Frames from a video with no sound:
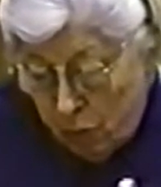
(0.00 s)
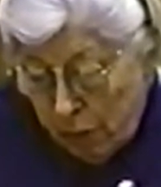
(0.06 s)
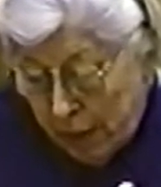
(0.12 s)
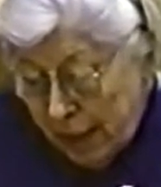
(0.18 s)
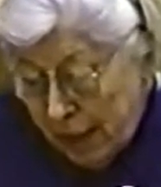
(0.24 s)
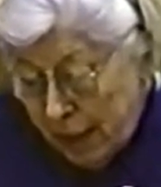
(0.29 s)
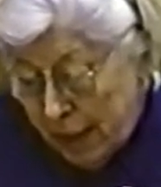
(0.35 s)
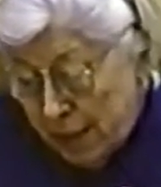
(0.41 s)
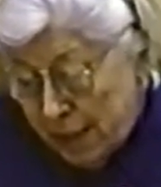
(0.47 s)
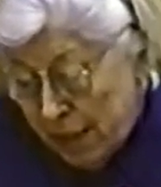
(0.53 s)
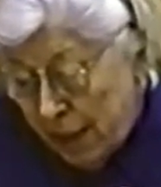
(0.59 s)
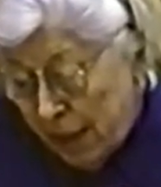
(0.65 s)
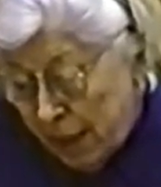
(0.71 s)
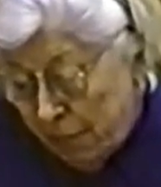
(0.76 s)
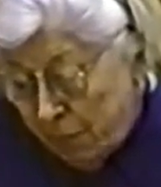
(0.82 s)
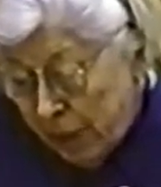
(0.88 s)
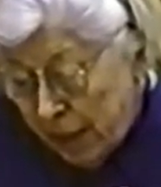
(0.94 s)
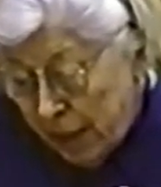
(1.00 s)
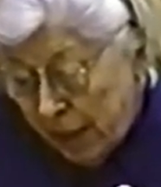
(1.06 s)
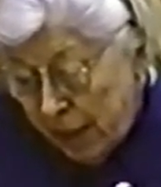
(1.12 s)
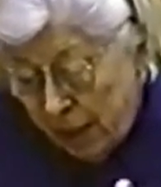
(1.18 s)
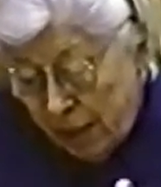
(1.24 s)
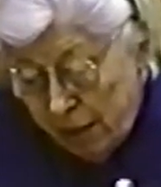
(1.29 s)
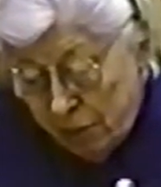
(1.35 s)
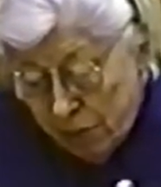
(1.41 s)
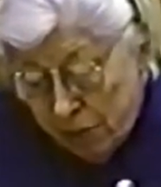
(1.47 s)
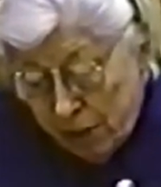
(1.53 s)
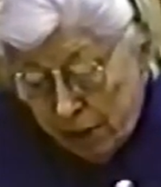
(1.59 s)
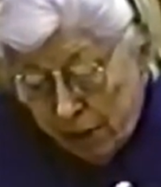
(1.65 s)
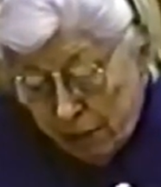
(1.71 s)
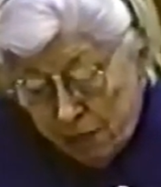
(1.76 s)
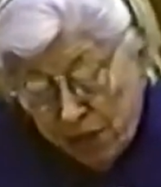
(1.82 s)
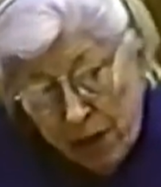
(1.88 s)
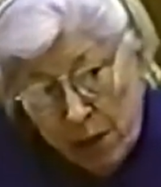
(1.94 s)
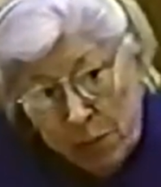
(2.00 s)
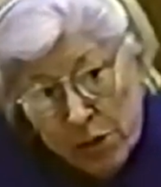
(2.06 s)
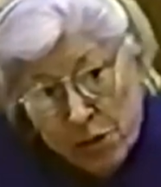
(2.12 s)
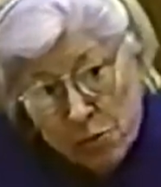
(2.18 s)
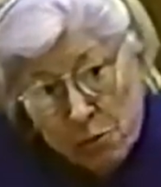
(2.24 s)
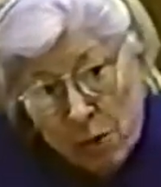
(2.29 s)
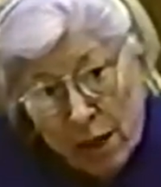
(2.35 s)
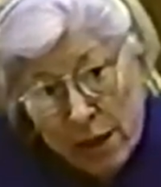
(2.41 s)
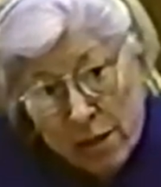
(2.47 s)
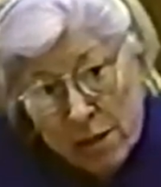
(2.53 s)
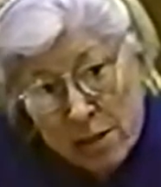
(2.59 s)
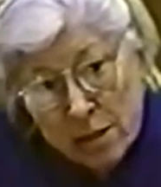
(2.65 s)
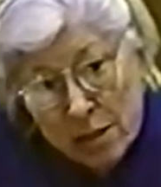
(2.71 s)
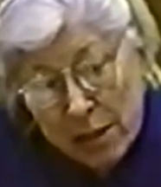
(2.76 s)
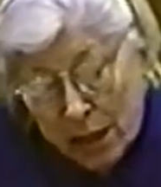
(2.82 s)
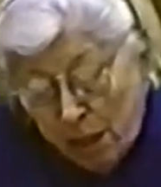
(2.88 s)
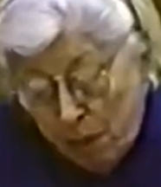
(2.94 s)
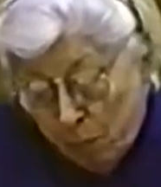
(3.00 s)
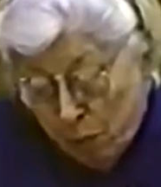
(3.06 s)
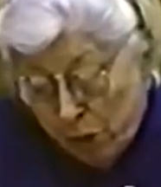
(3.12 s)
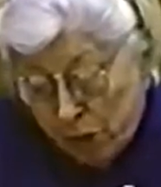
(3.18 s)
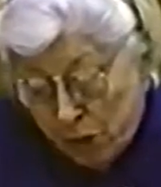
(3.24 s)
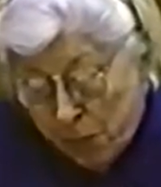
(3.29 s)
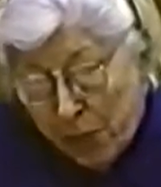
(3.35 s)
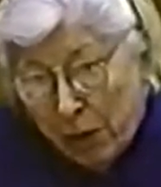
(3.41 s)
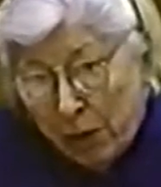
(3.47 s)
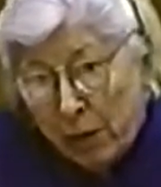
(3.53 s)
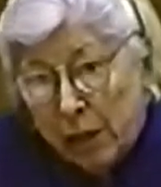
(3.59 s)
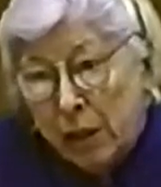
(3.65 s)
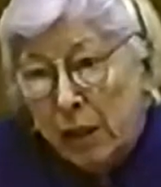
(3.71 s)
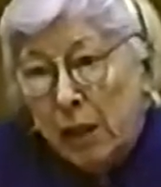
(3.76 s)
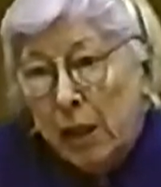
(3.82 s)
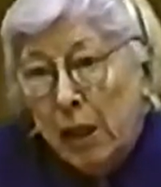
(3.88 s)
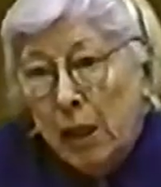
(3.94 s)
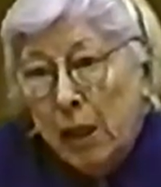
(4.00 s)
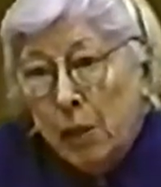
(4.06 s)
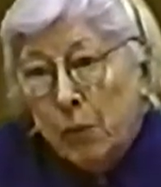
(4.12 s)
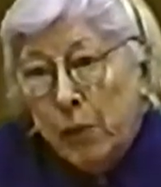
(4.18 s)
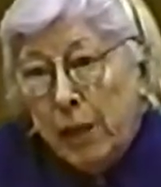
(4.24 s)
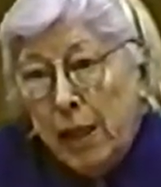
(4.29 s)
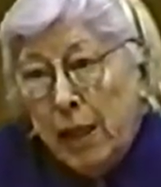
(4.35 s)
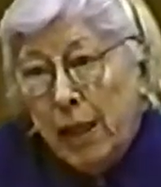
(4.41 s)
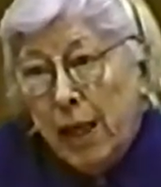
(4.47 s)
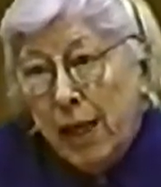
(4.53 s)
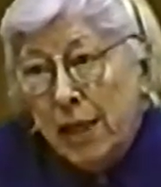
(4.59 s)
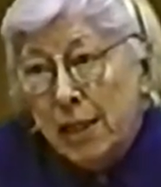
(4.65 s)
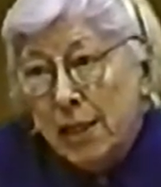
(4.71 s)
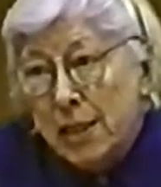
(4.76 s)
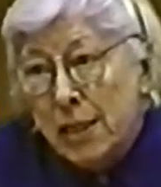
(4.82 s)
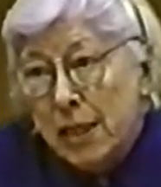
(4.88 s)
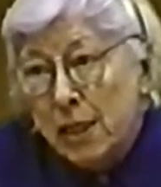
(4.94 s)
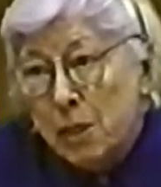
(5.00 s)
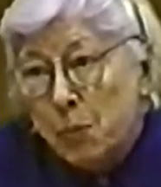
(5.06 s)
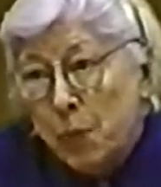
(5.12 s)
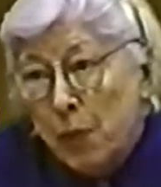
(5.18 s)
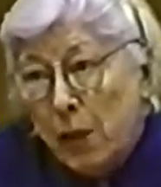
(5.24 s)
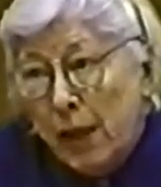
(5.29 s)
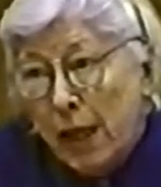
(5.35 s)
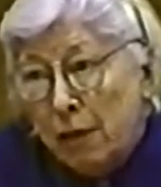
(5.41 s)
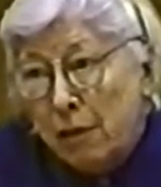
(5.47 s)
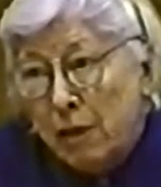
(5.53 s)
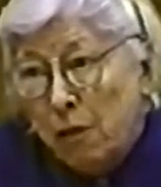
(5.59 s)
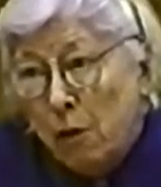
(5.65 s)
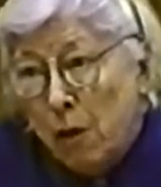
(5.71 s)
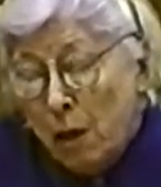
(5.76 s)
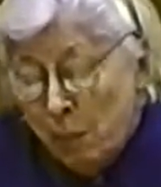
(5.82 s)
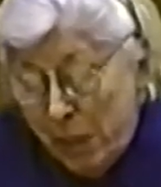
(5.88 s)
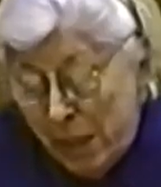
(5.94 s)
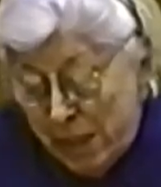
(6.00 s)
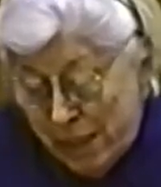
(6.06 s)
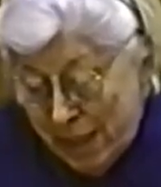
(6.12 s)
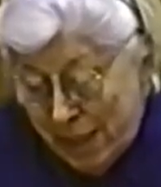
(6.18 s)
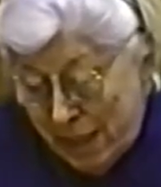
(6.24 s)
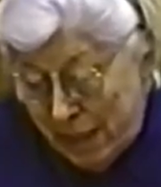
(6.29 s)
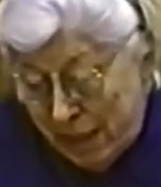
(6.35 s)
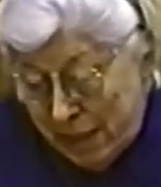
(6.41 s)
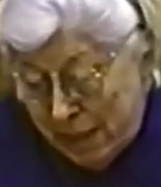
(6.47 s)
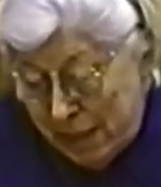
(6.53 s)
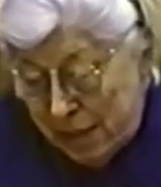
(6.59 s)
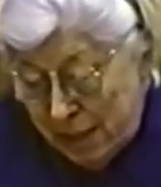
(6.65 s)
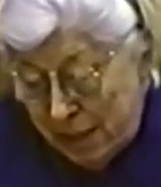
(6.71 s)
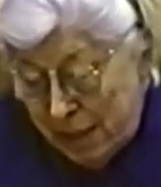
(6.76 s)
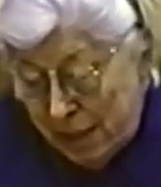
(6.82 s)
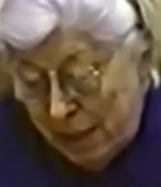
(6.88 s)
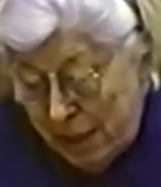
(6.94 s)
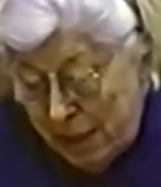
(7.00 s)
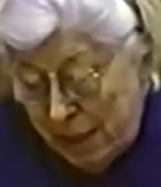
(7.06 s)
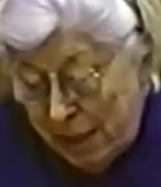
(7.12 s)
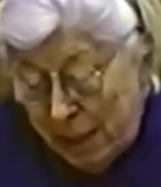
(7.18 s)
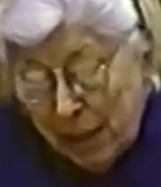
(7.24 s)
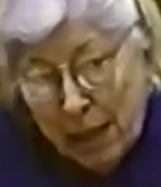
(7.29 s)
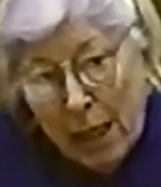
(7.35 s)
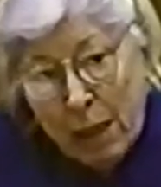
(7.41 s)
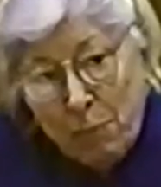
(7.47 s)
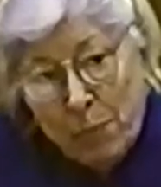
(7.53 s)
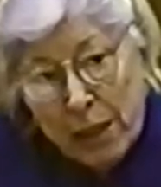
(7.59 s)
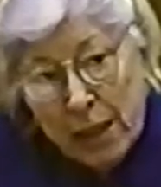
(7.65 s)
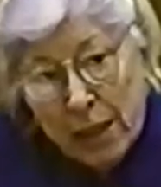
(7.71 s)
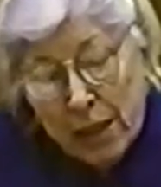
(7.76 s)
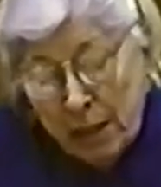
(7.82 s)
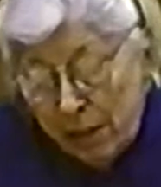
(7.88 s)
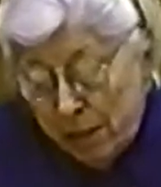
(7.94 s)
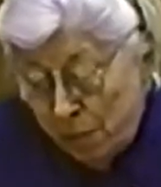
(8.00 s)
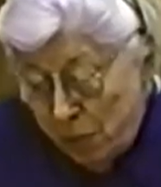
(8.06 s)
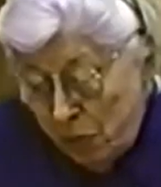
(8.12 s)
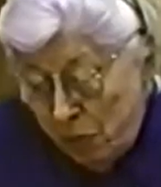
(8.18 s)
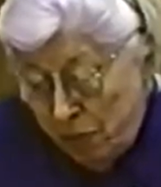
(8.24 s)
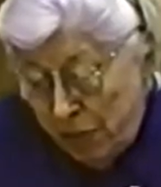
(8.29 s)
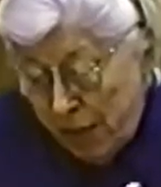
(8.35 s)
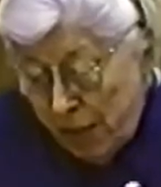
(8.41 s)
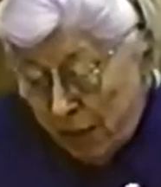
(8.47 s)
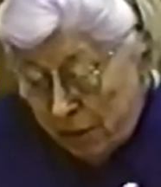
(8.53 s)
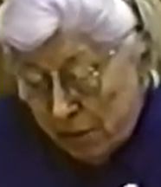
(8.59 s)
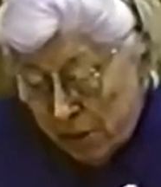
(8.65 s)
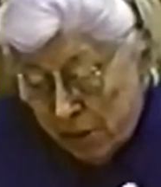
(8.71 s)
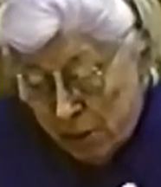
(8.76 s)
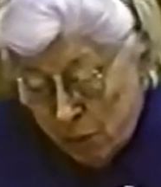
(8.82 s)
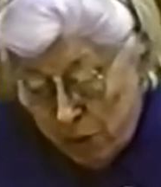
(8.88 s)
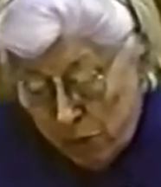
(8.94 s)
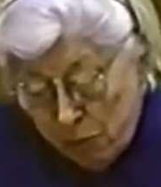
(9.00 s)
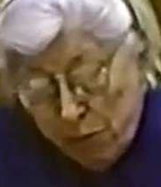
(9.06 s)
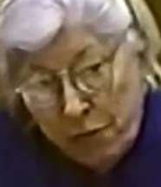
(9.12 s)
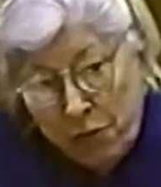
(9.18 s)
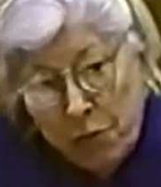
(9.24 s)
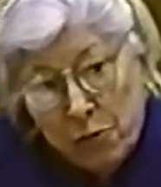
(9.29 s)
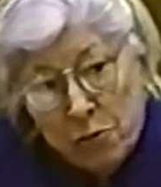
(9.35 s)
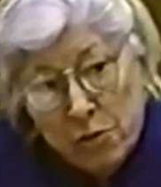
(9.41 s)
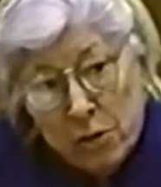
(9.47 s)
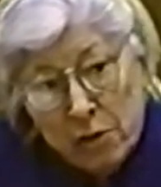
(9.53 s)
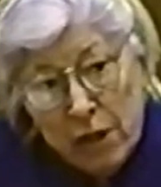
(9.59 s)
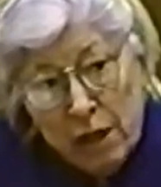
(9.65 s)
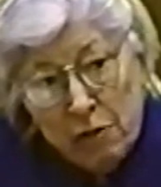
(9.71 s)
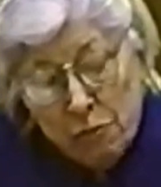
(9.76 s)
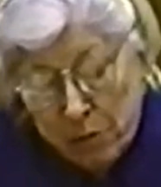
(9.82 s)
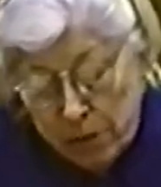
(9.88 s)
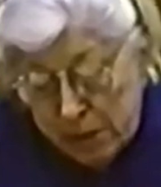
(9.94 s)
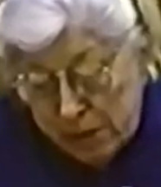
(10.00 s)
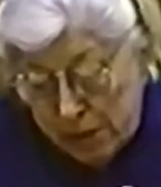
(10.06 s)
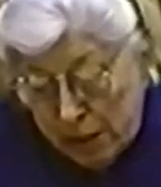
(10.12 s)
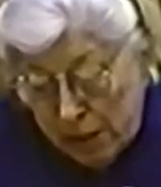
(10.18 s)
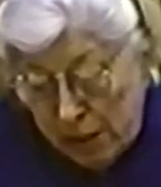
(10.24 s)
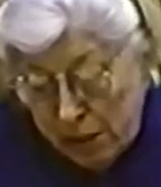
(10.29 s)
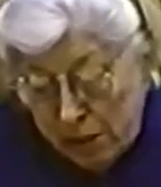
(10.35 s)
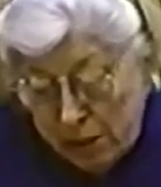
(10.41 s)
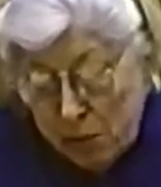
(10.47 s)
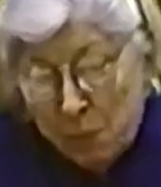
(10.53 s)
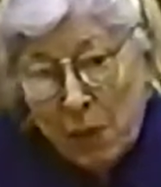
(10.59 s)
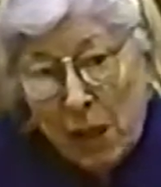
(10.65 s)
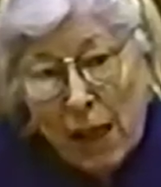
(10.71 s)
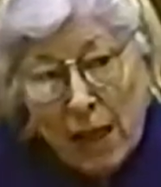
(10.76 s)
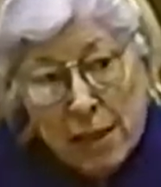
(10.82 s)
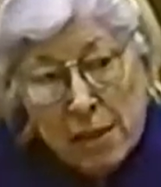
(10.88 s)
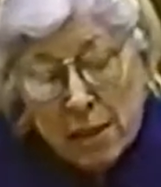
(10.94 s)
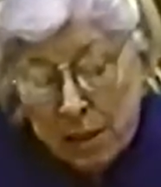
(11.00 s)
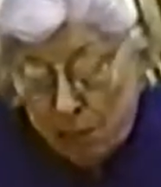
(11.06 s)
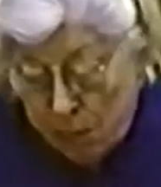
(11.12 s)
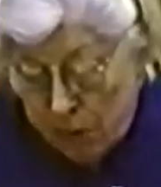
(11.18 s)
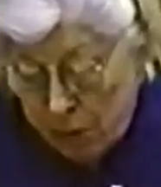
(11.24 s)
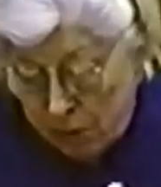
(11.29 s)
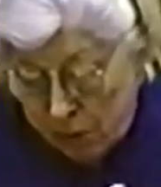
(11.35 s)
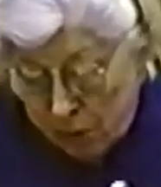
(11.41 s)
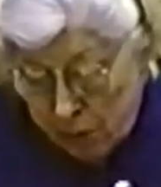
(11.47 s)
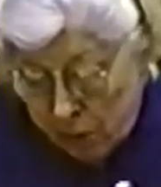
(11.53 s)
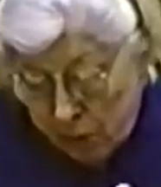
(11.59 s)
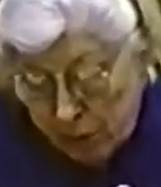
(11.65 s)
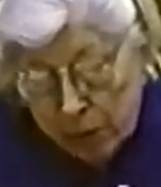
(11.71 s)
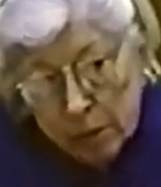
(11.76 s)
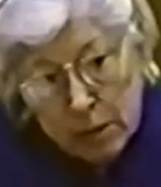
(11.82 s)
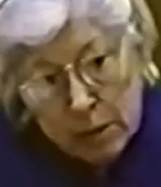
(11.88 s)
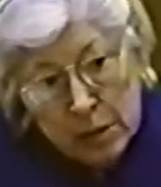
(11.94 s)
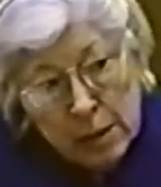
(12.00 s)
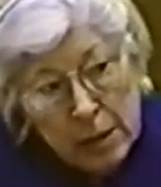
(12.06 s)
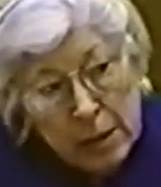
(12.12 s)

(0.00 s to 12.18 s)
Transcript: organizing and picketing during the famous riots in Cambridge, Maryland, when the United States brought out Army tanks. And I picketed the movie houses, which refused entries to blacks in Baltimore.